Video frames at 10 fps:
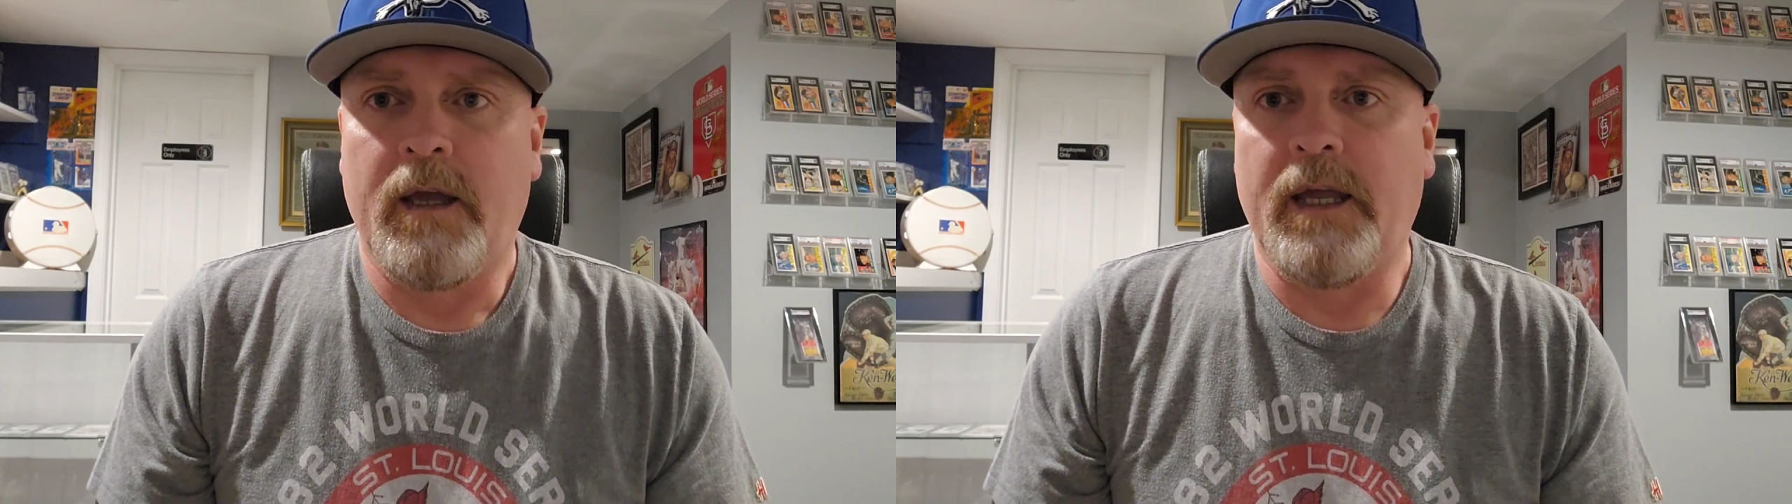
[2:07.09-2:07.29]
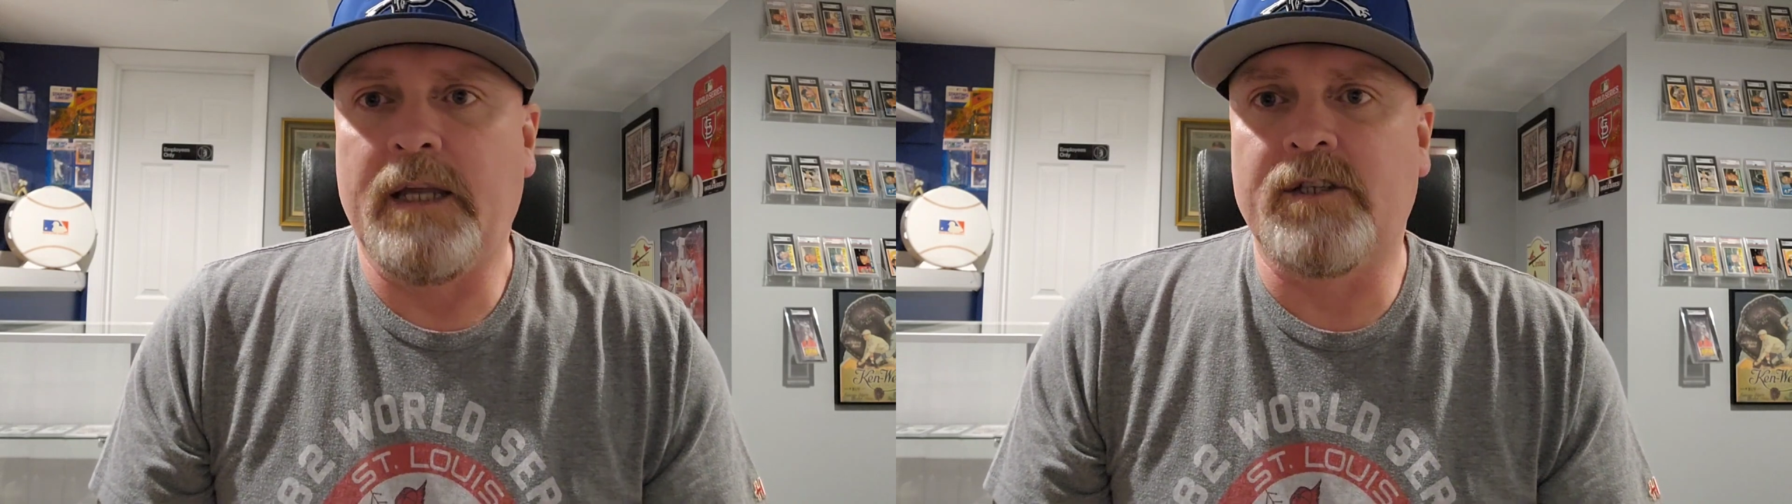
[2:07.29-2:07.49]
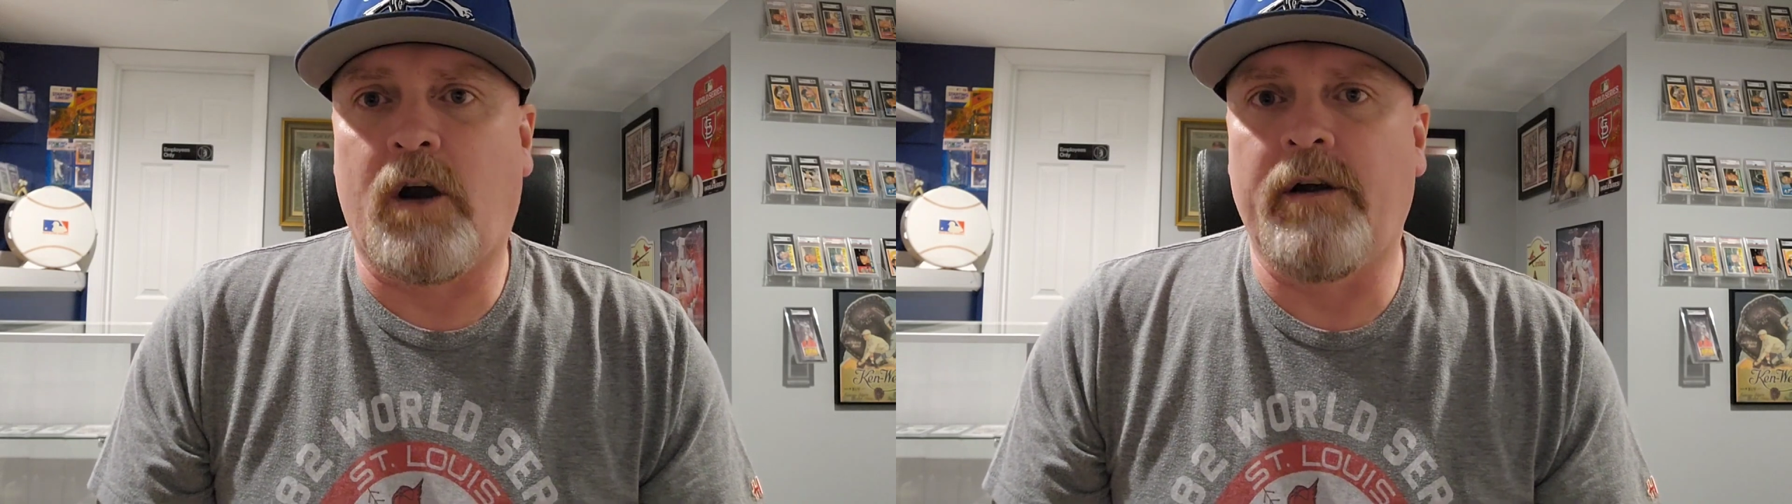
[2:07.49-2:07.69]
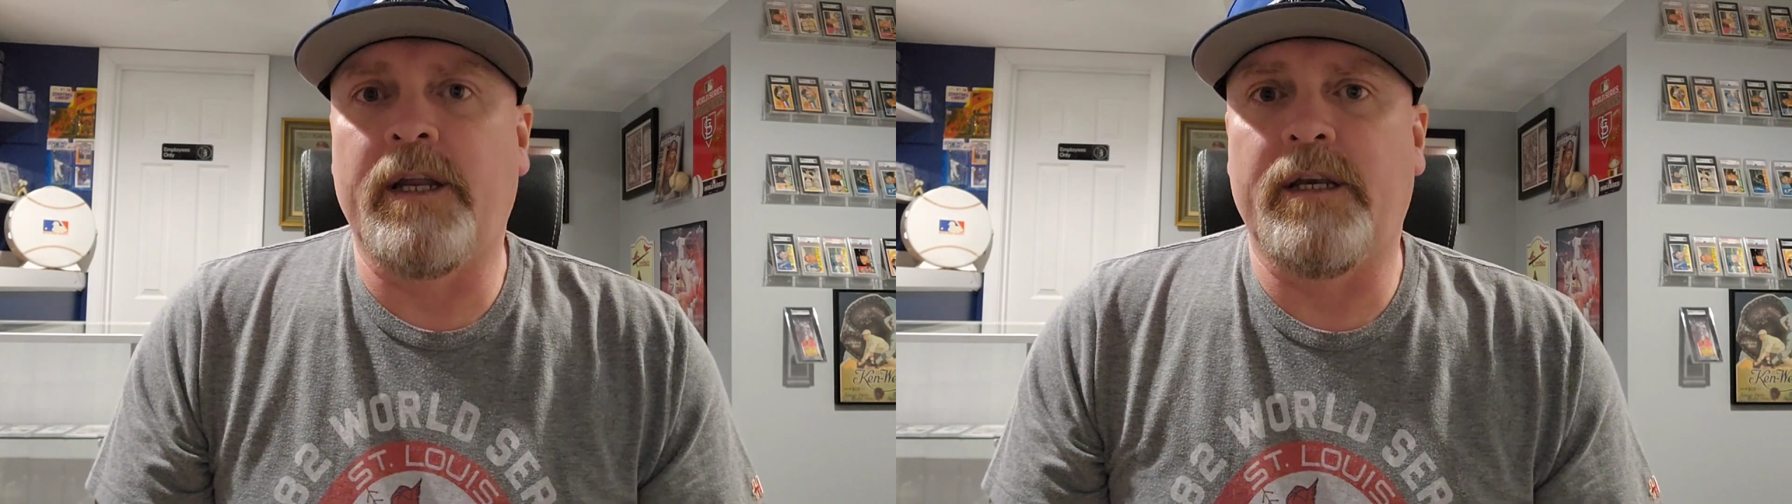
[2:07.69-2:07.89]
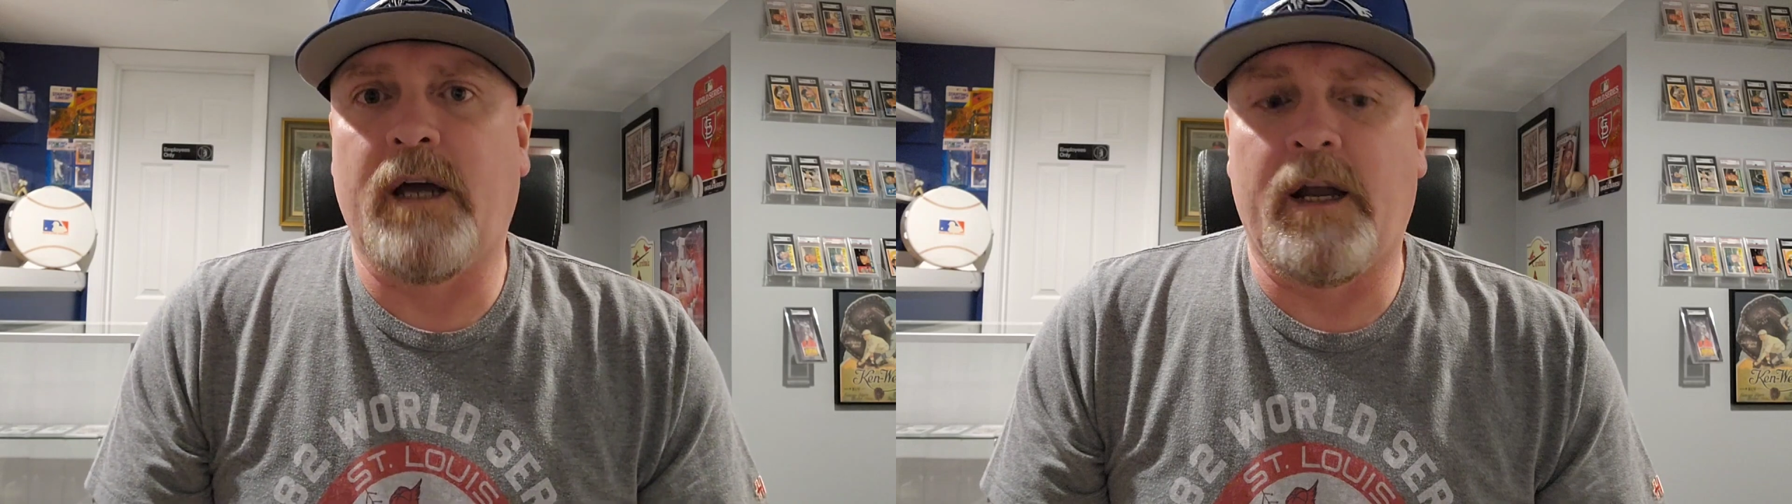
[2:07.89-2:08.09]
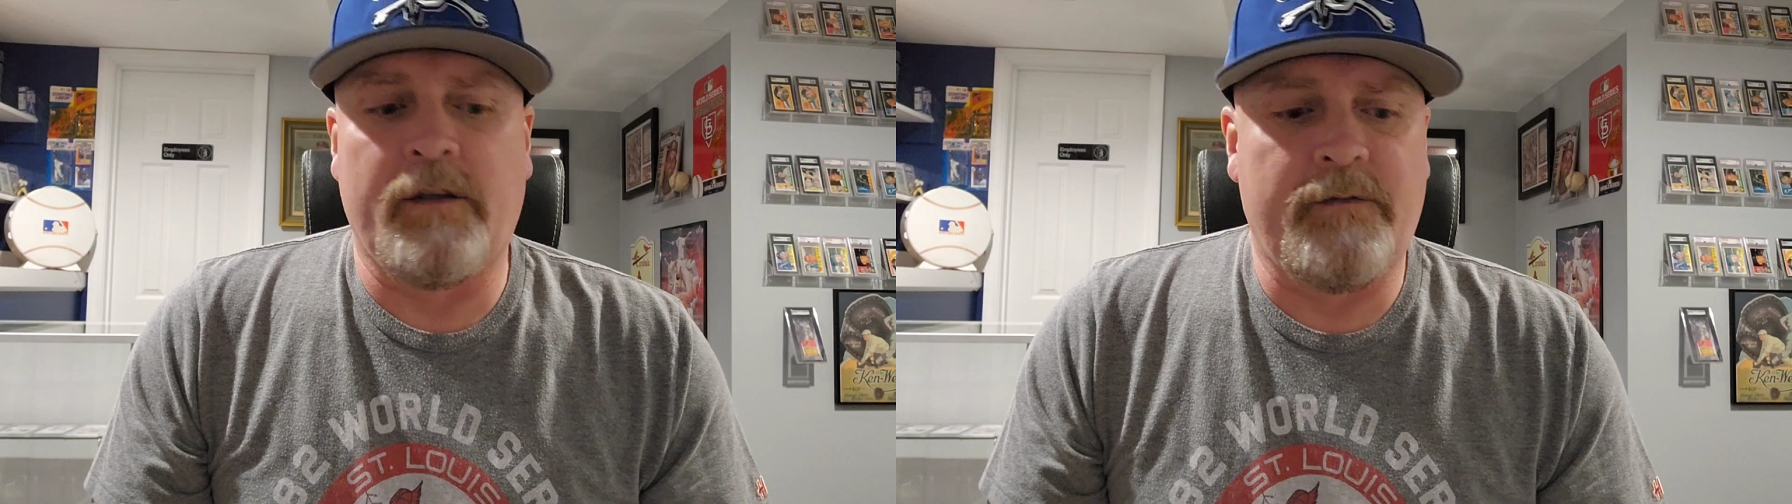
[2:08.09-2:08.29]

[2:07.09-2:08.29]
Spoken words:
He's already done